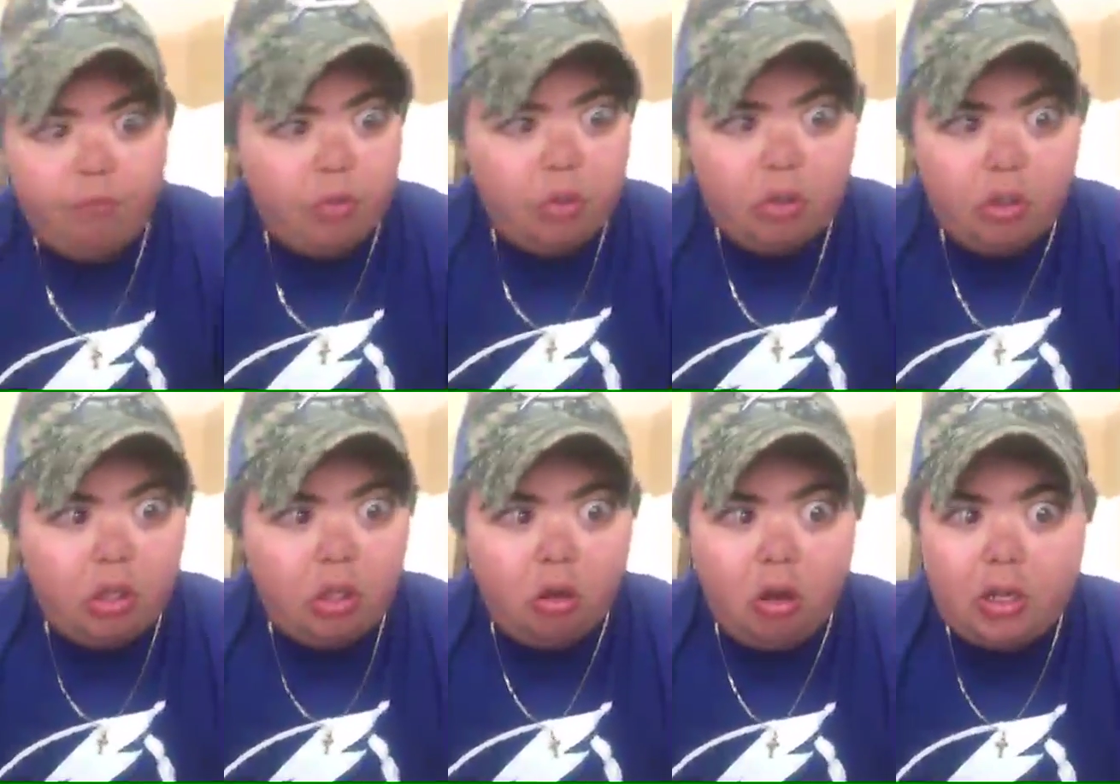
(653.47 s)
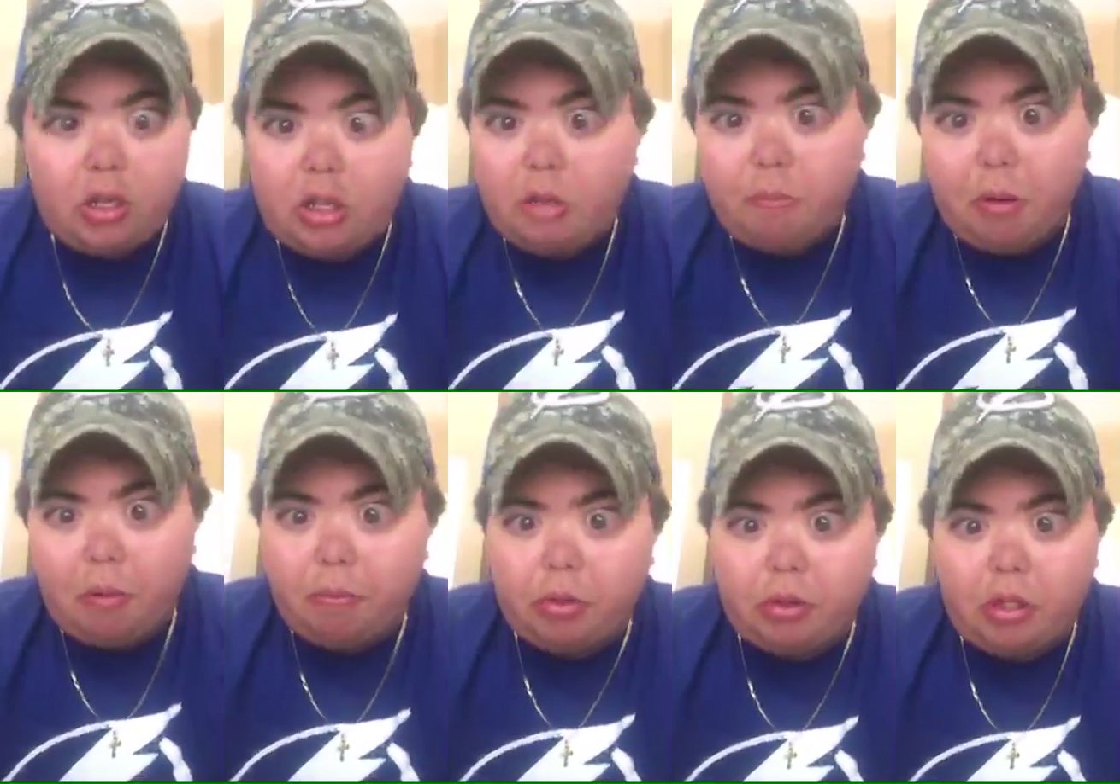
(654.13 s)
I keep up
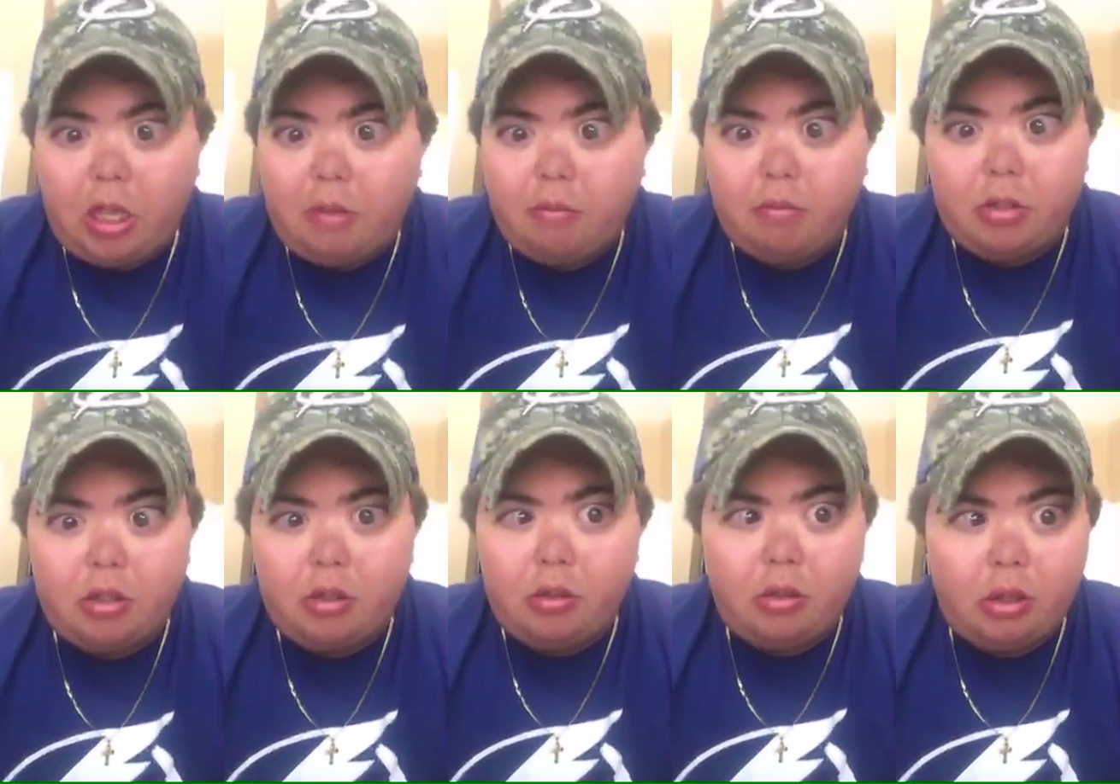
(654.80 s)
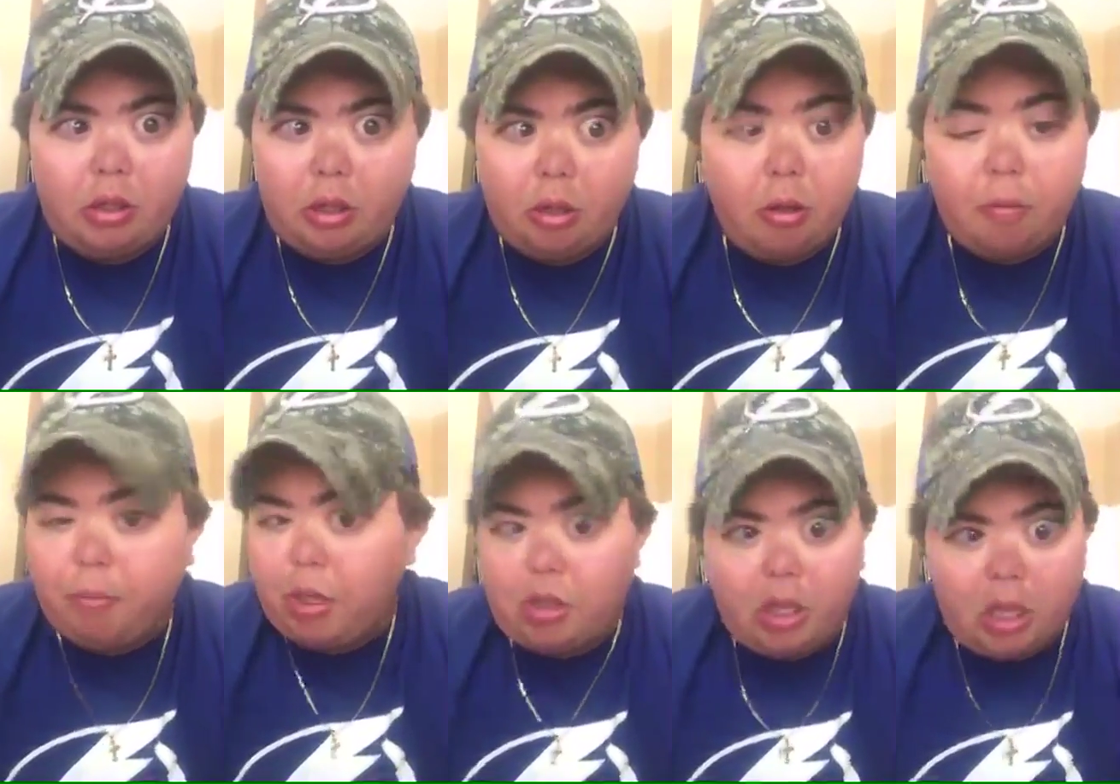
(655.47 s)
with names and the
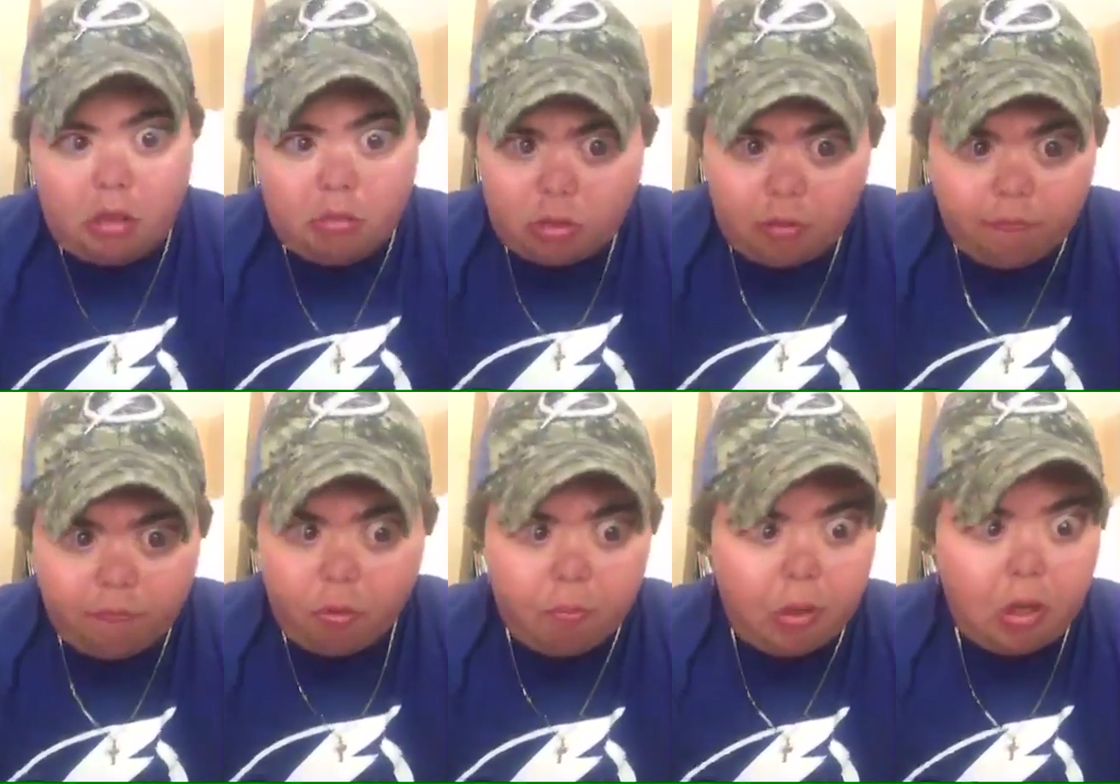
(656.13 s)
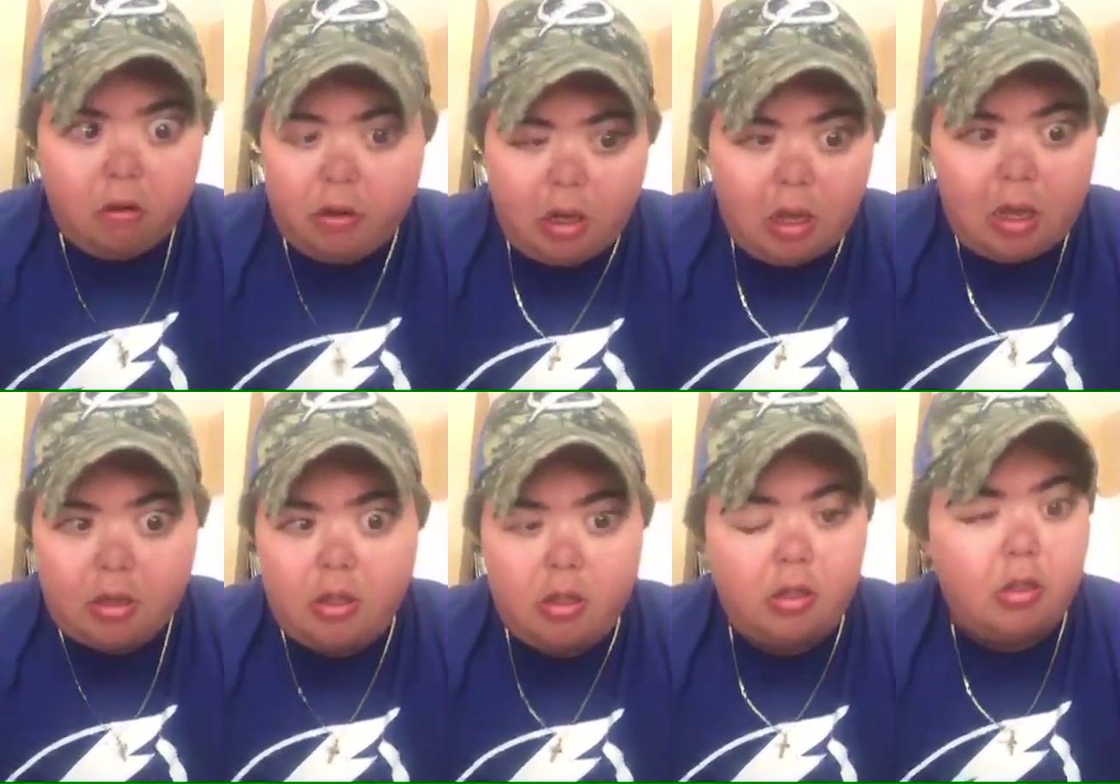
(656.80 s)
big names in football and
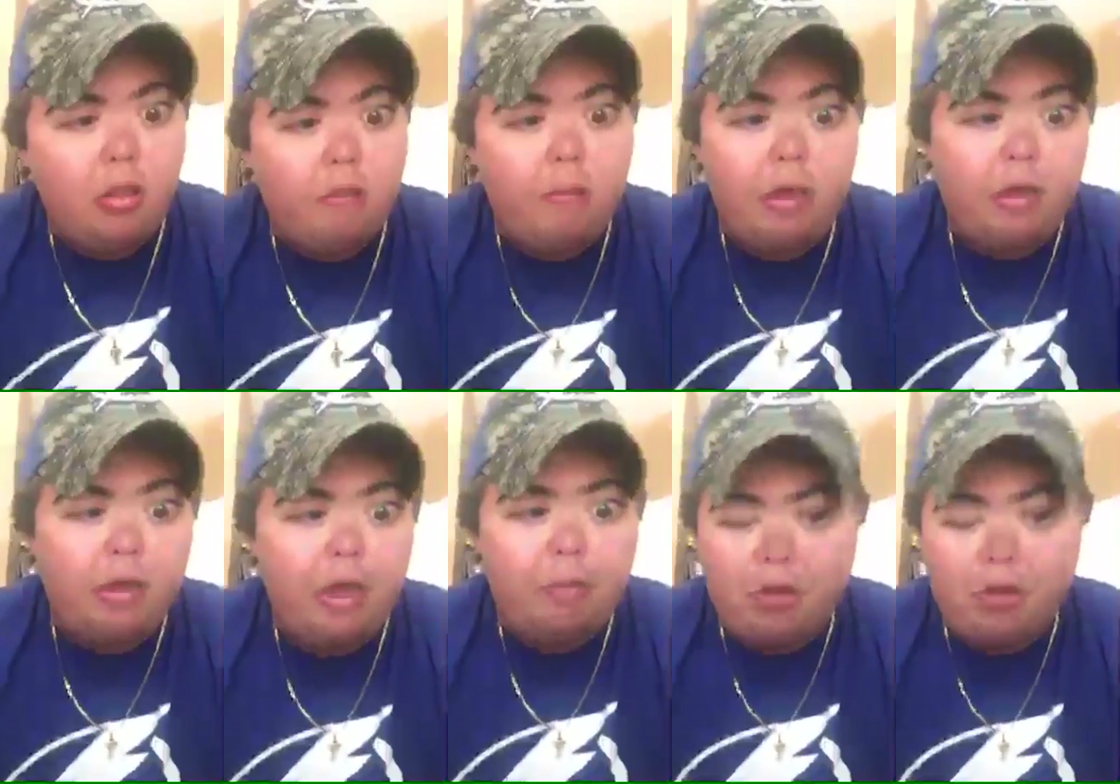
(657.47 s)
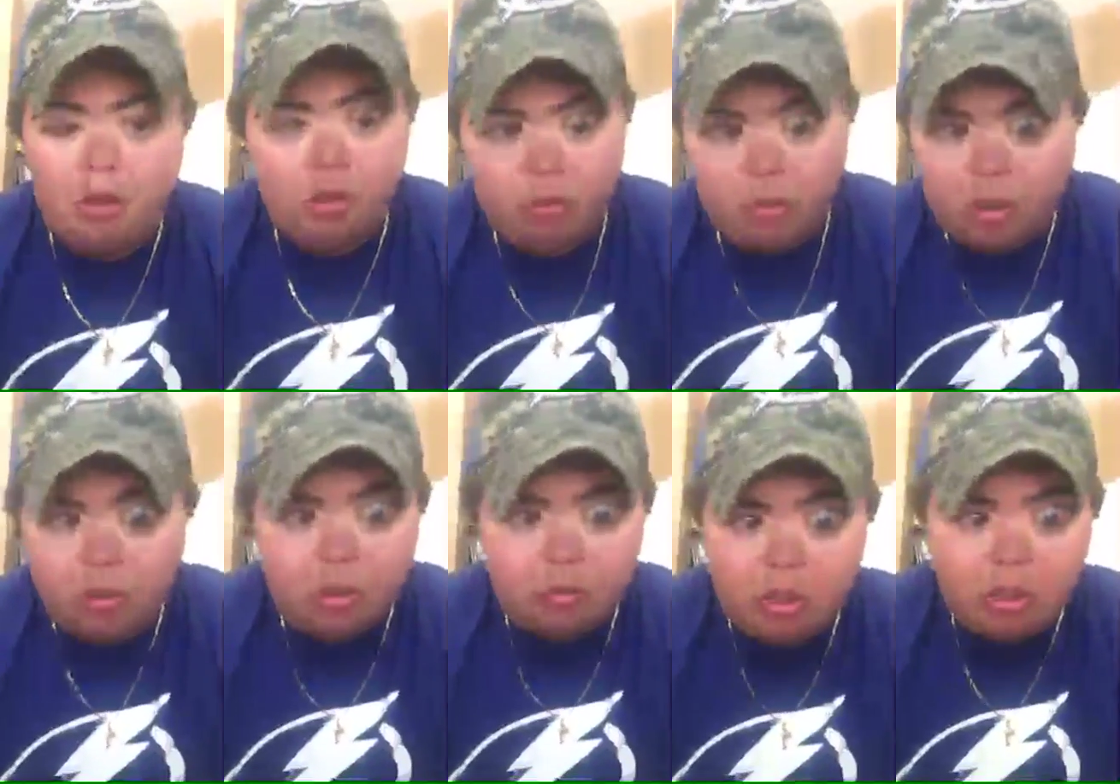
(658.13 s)
hockey and stuff like that because,
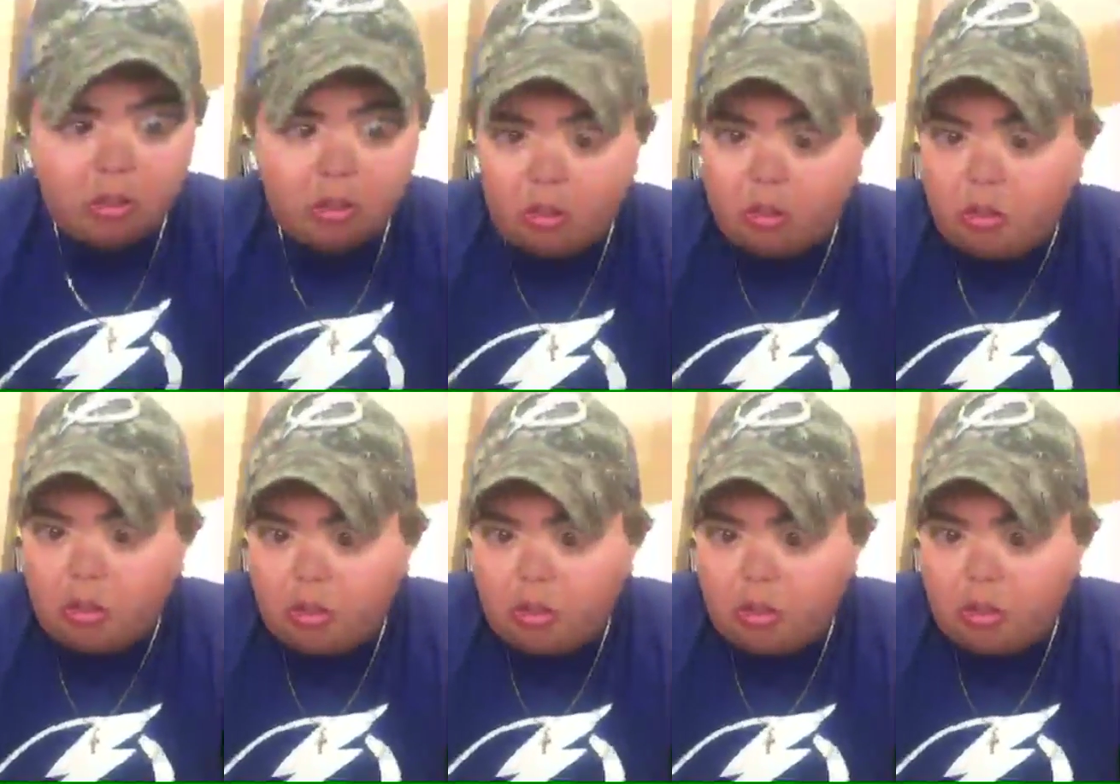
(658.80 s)
well, I mean, you